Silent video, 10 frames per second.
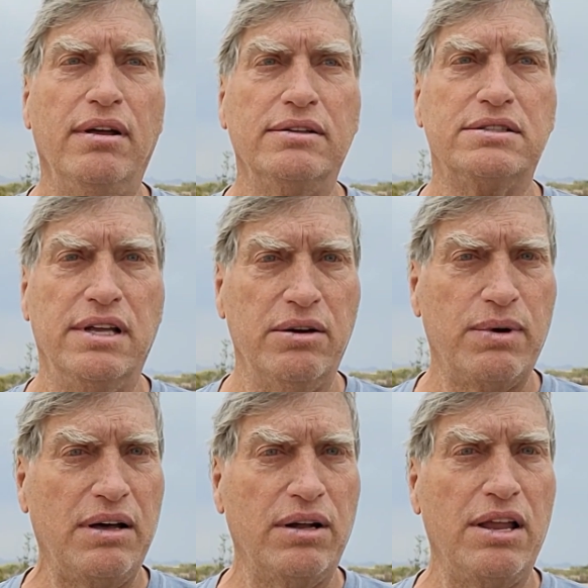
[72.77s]
State
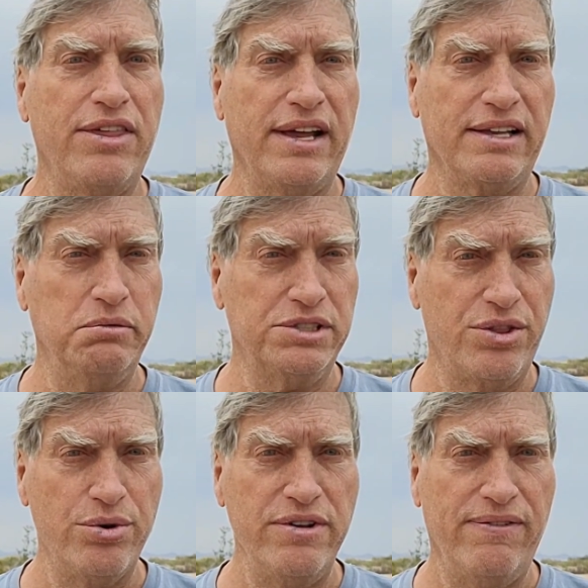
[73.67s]
Route, I think it was
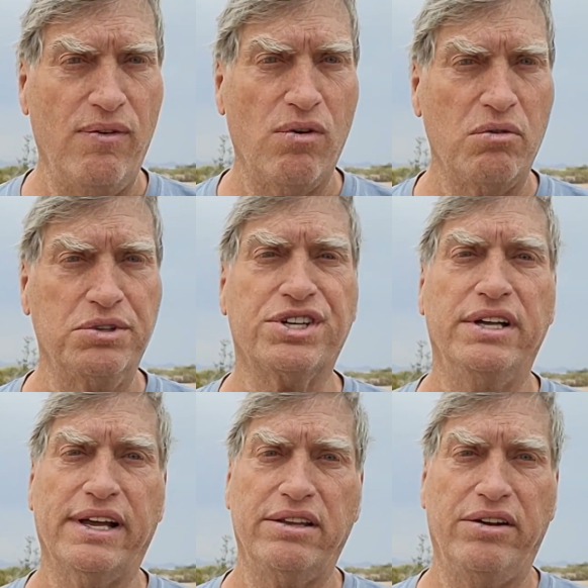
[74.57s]
34, which
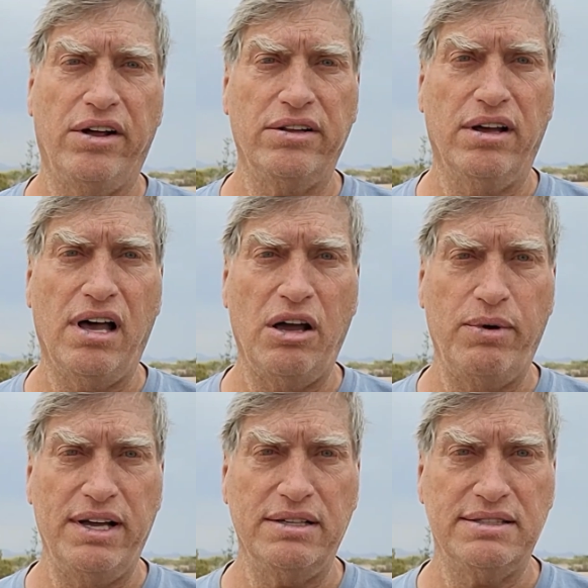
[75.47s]
connected on to
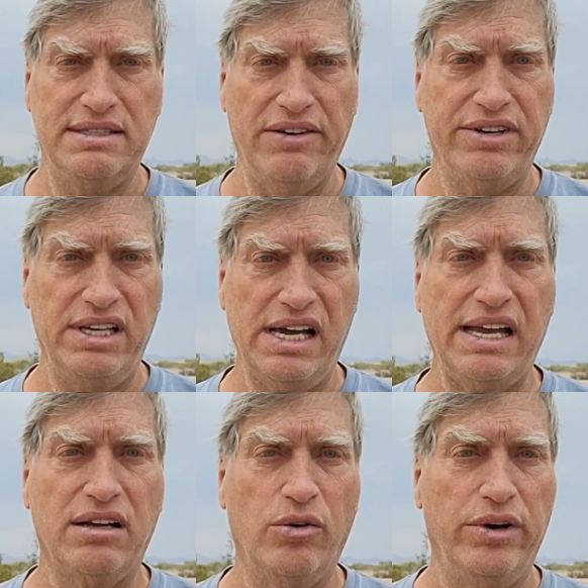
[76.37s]
Highway
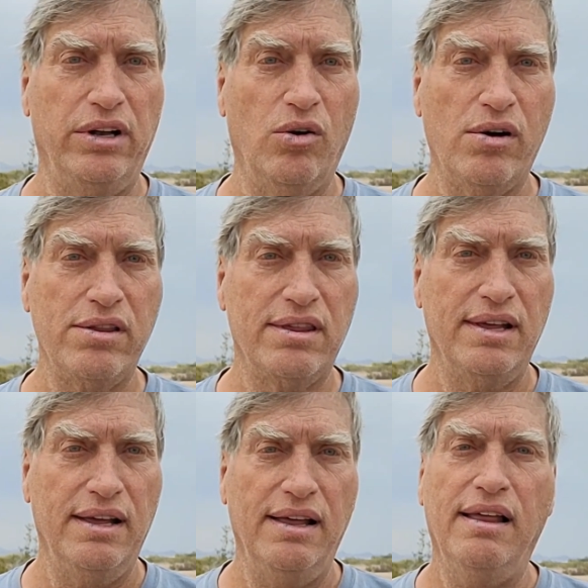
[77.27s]
78 going north.
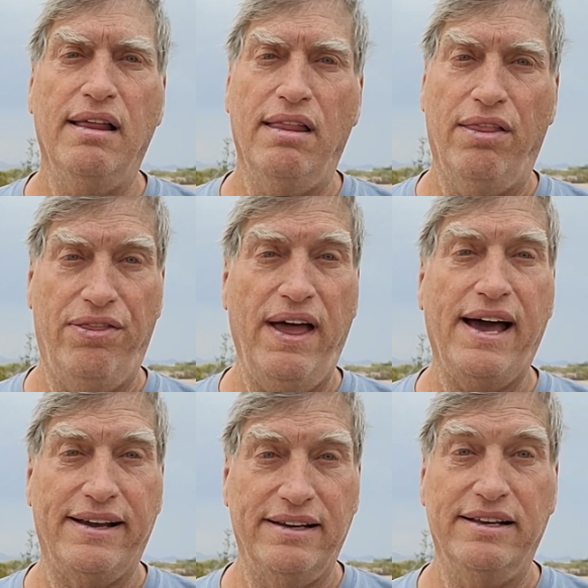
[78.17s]

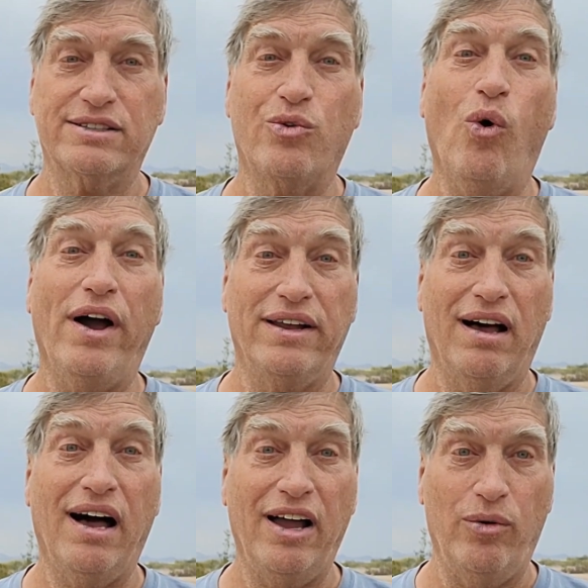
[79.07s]
That is quite a
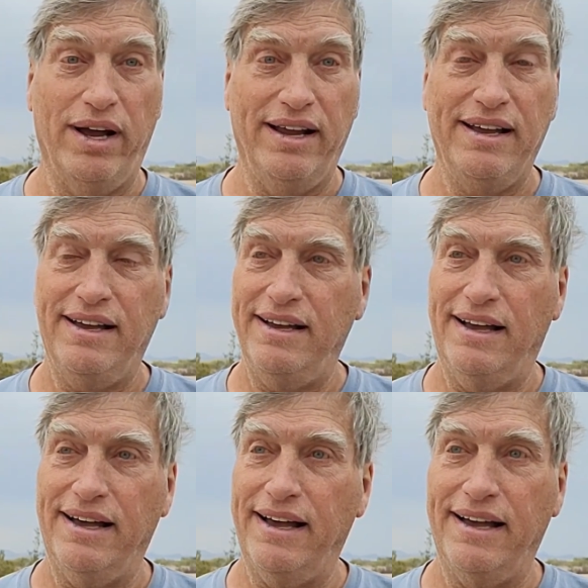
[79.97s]
highway.
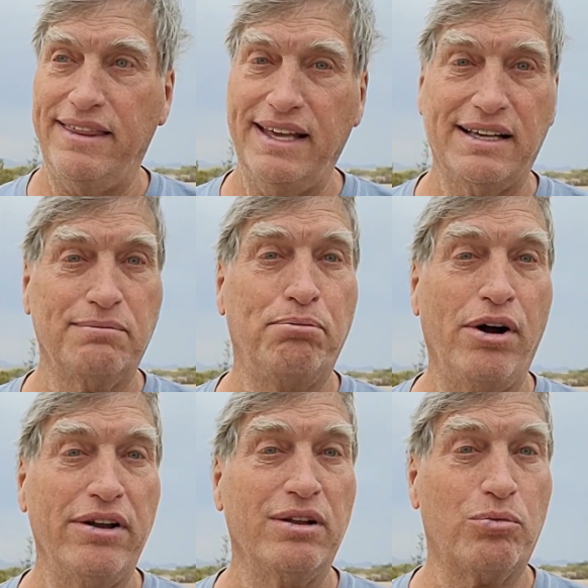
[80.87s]
I think
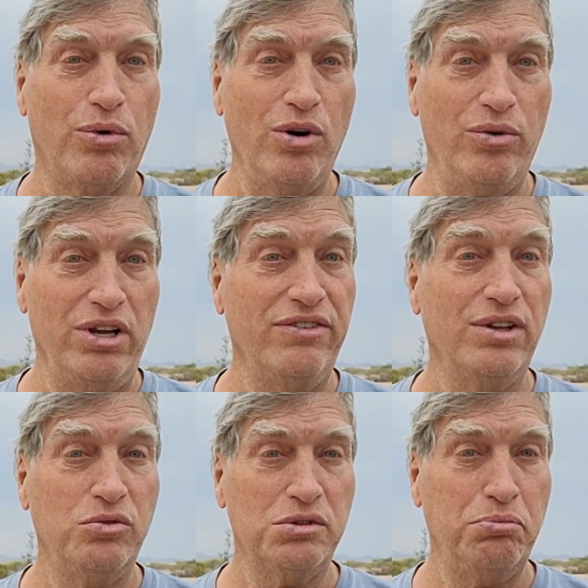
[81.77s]
part of the road, even
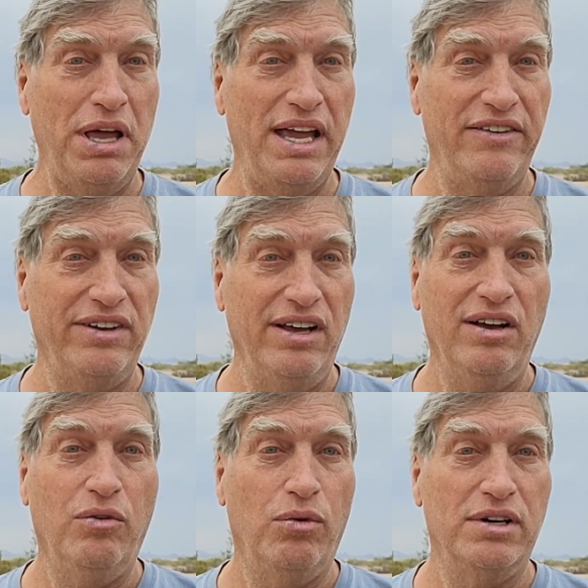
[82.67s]
though it was paved,
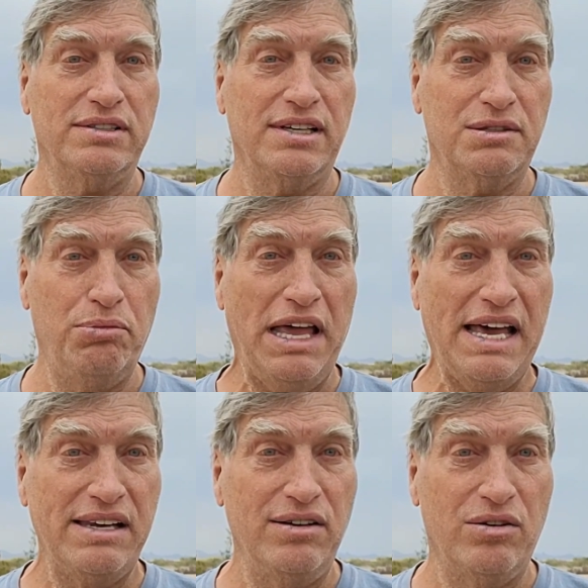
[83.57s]
was as
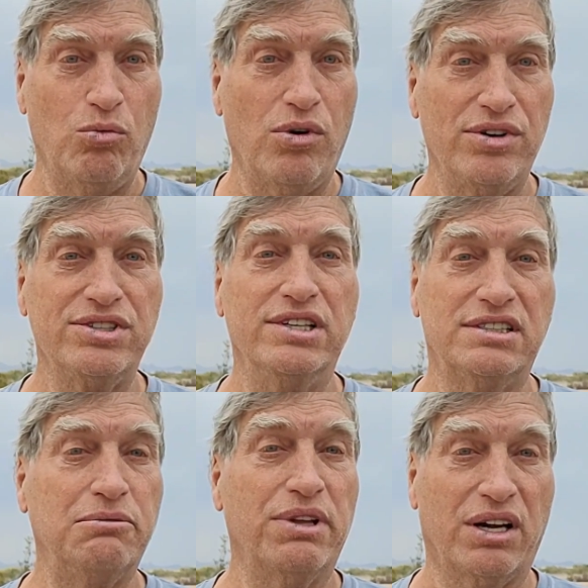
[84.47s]
bad or worse than
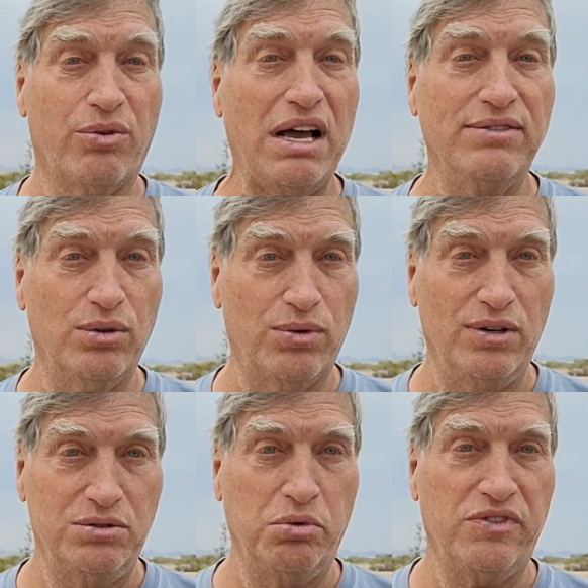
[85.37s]
some of the gravel
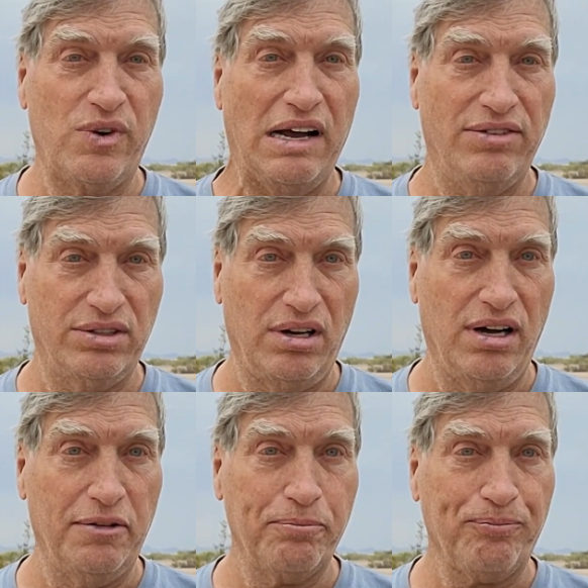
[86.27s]
roads we've traveled
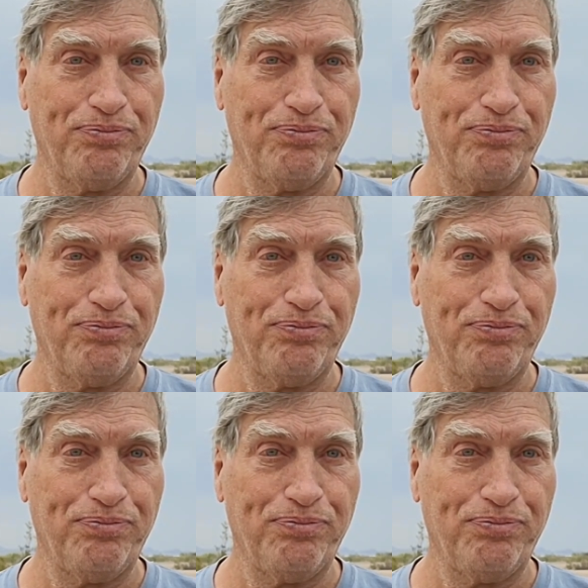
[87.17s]
on.